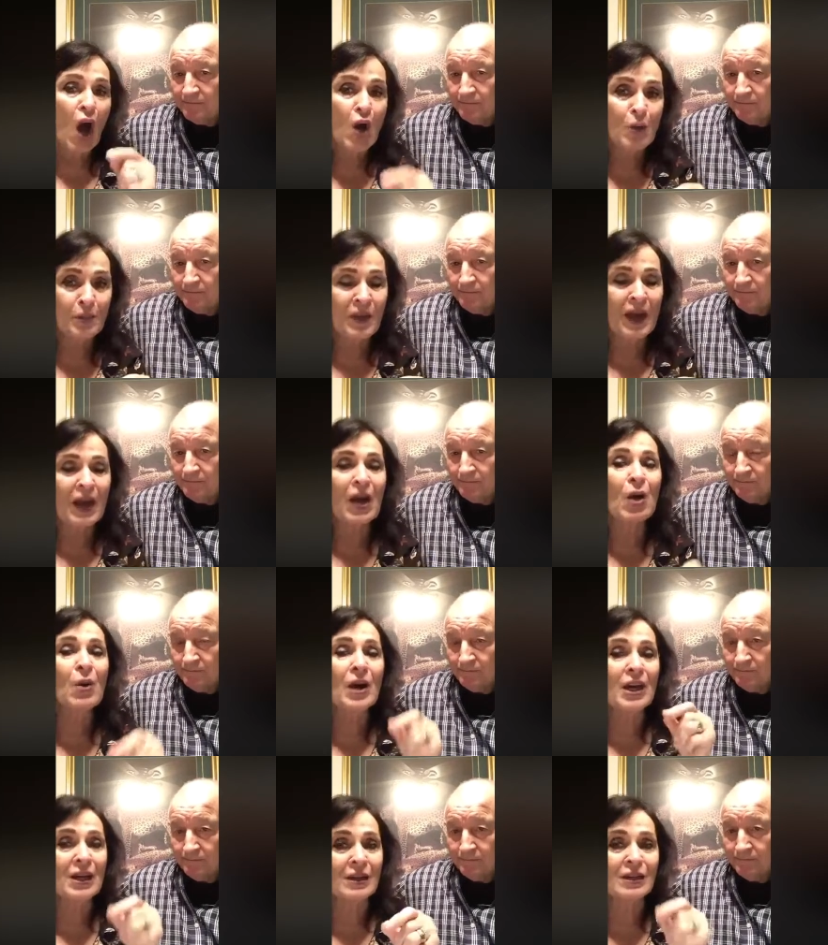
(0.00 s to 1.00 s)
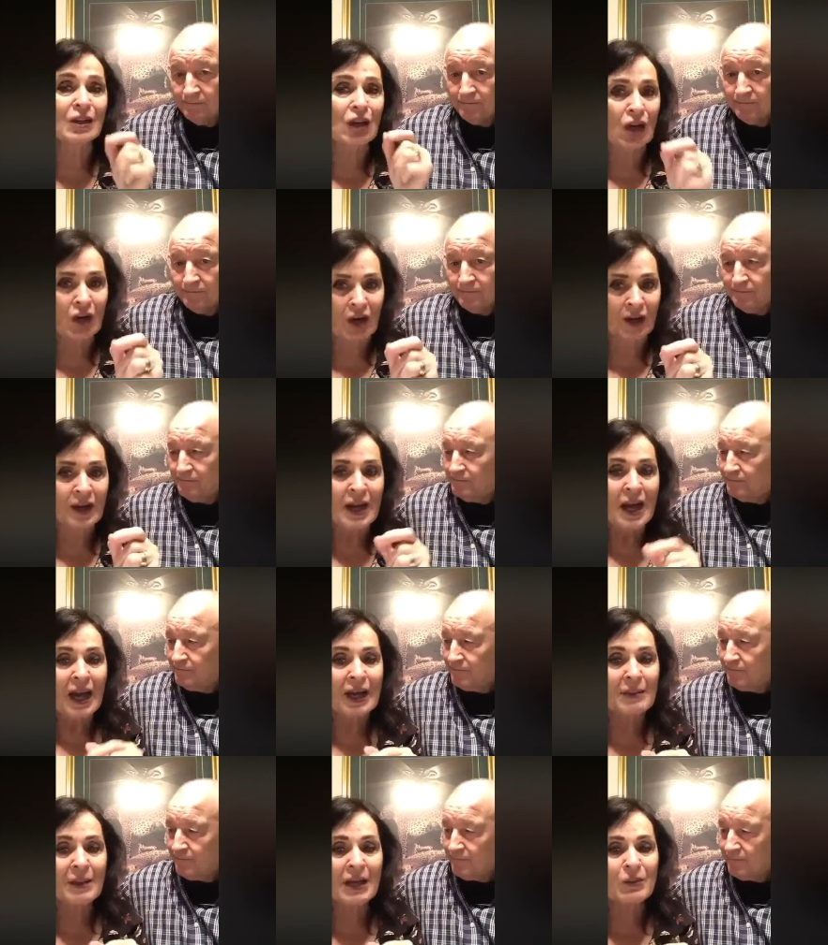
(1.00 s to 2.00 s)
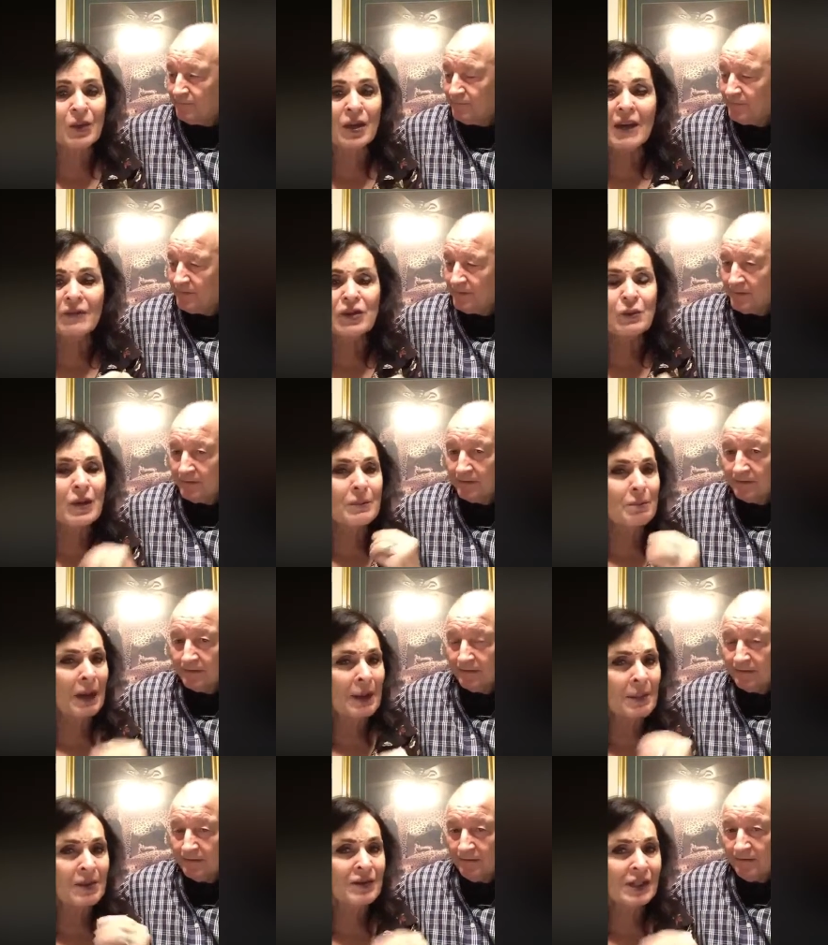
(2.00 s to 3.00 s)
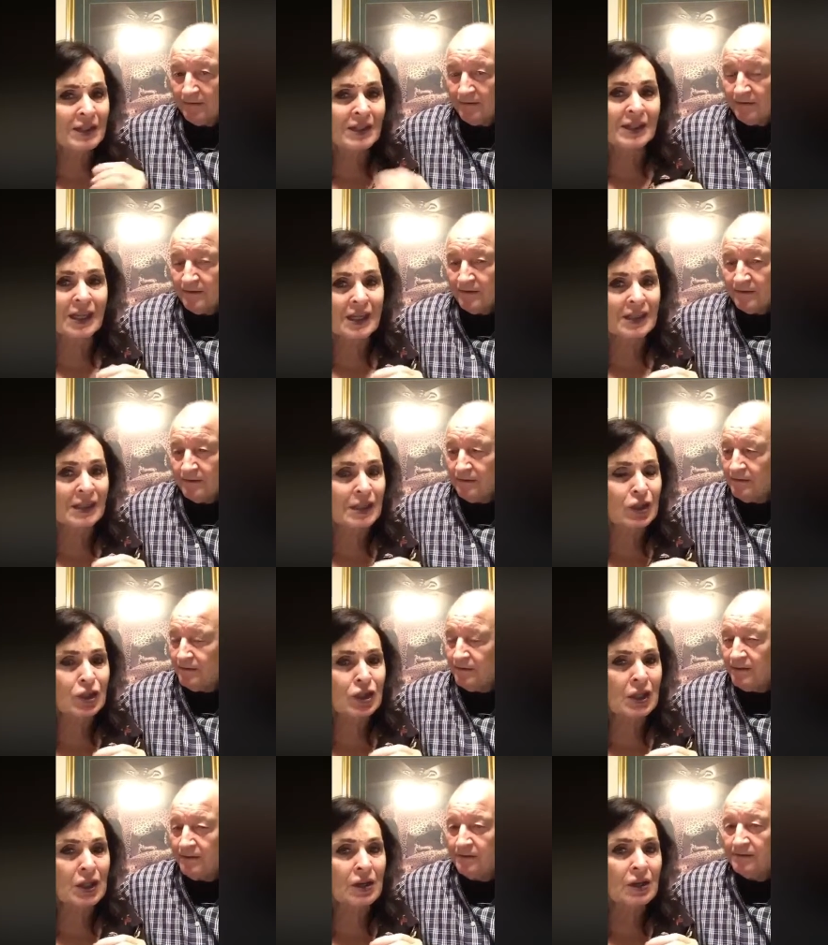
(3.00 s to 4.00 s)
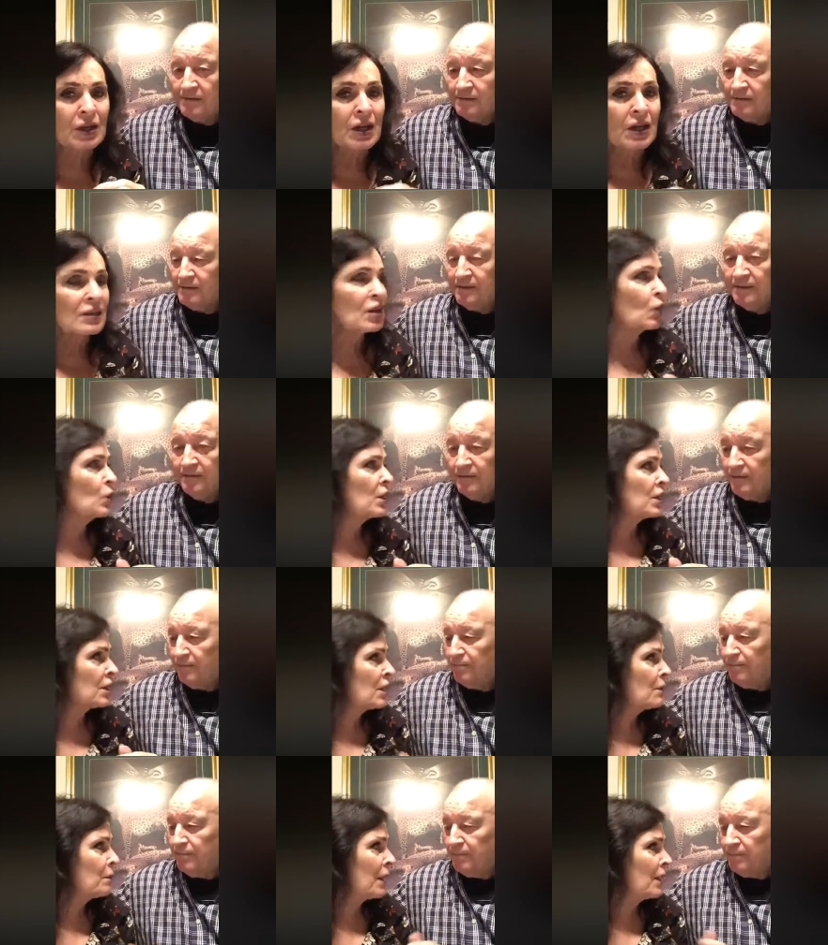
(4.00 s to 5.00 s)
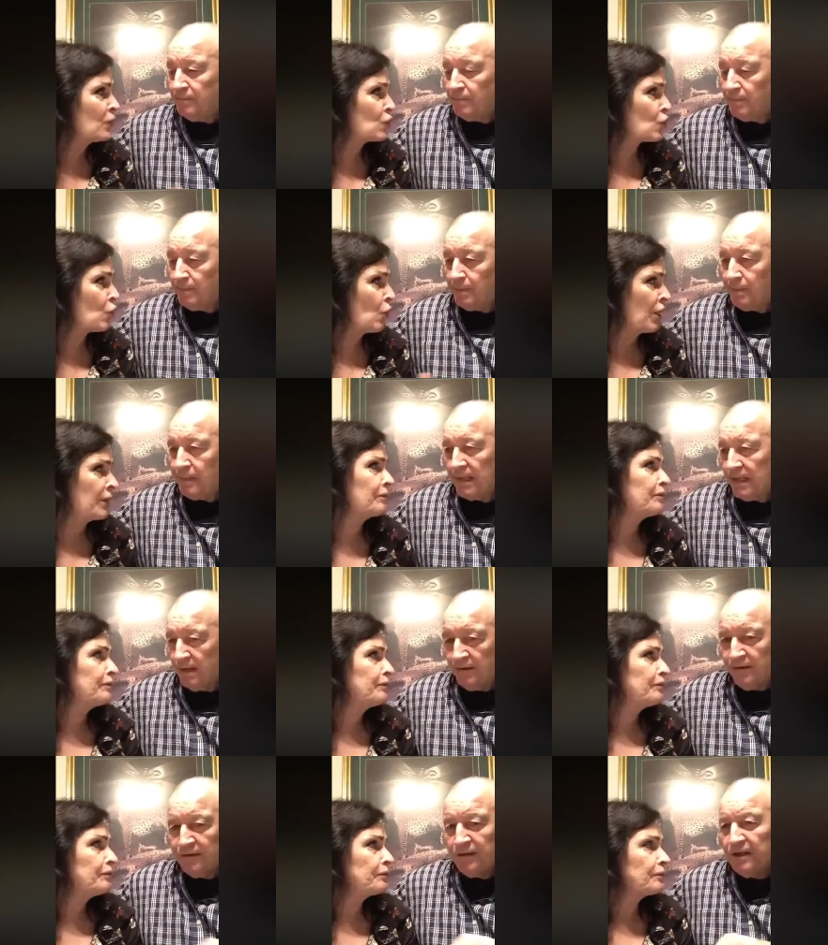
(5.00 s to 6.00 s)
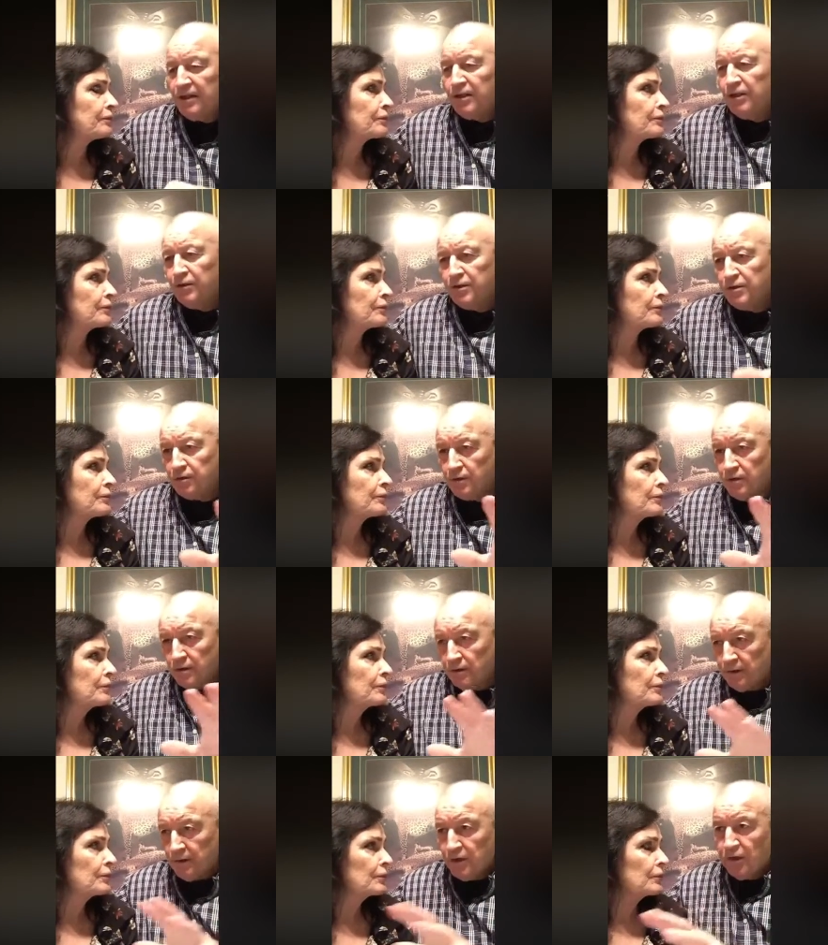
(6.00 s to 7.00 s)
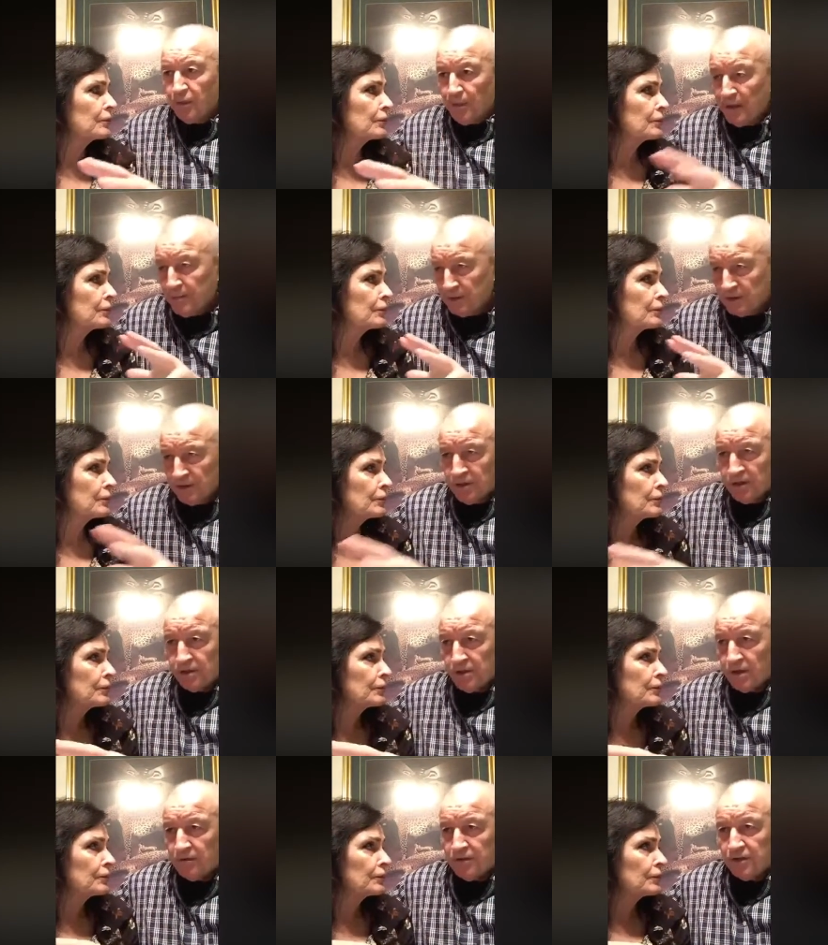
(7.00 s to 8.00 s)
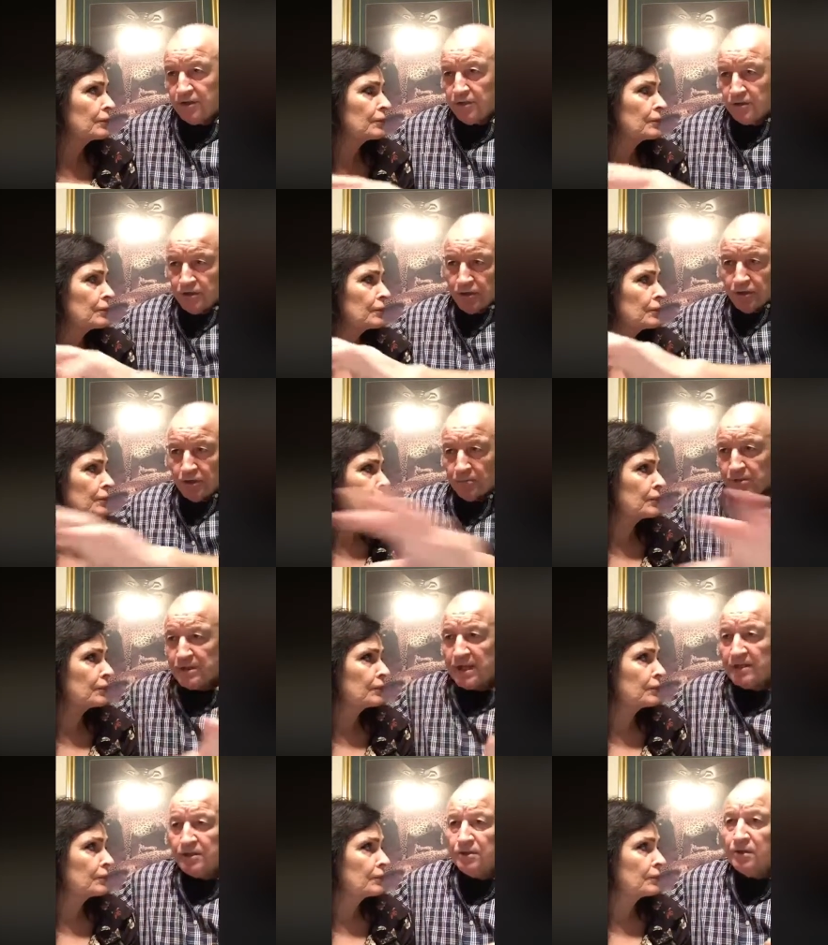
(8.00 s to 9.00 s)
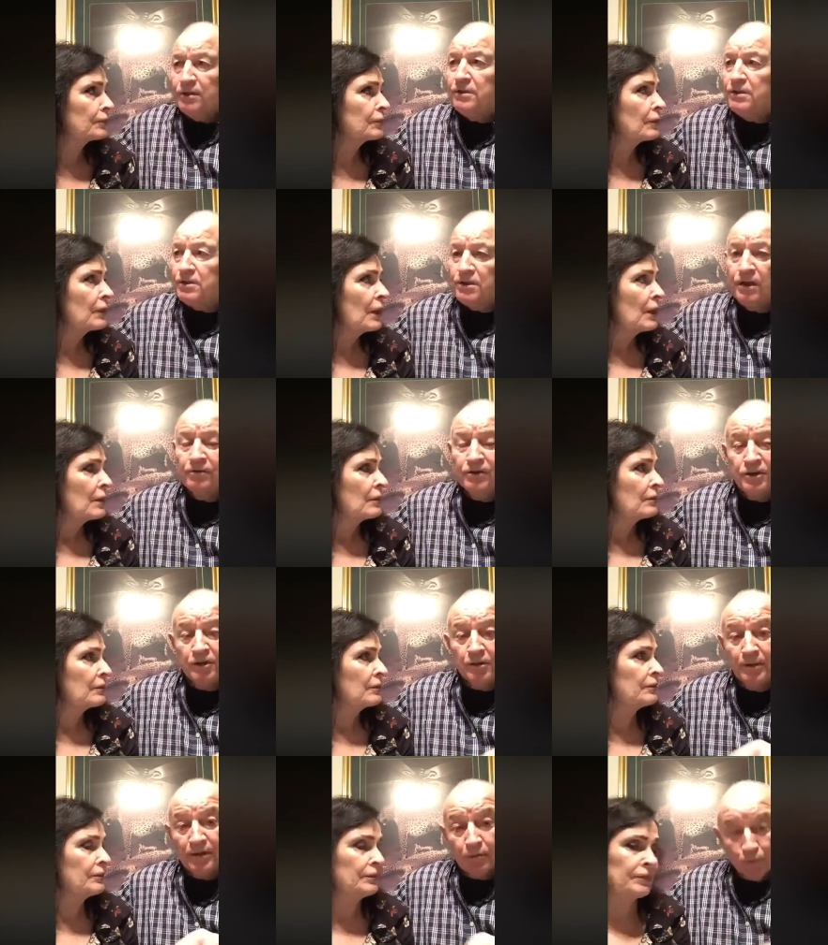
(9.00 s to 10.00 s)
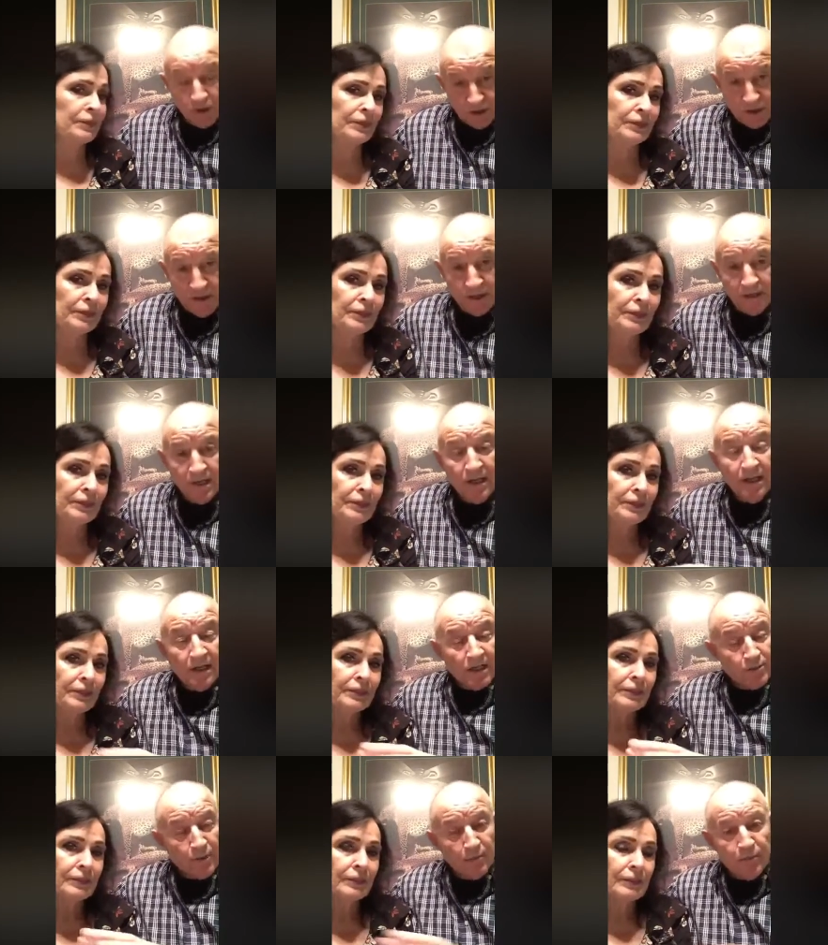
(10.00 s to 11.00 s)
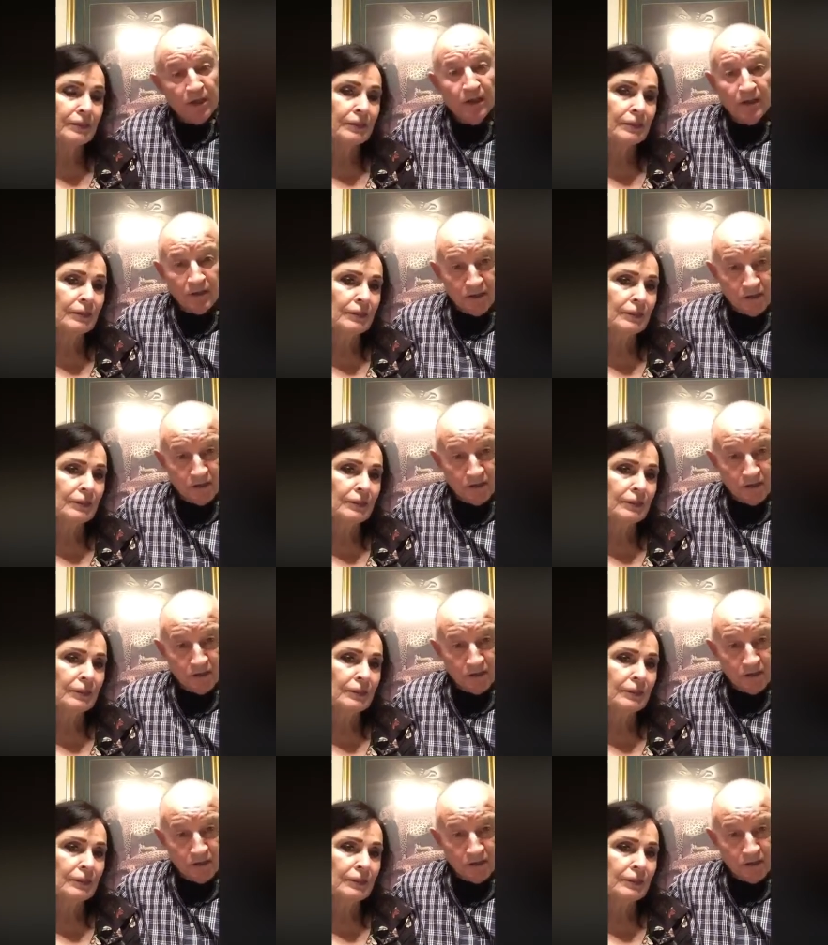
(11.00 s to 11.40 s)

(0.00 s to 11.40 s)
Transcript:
Speaker 1: Hope thou in God. Amen. We have to remember these things this yeah. year so yeah. we keep our joy.
Speaker 2: And I think, you know, you, you know, people can discourage you, circumstances can discourage you, but the worst mm-hmm. kind is when we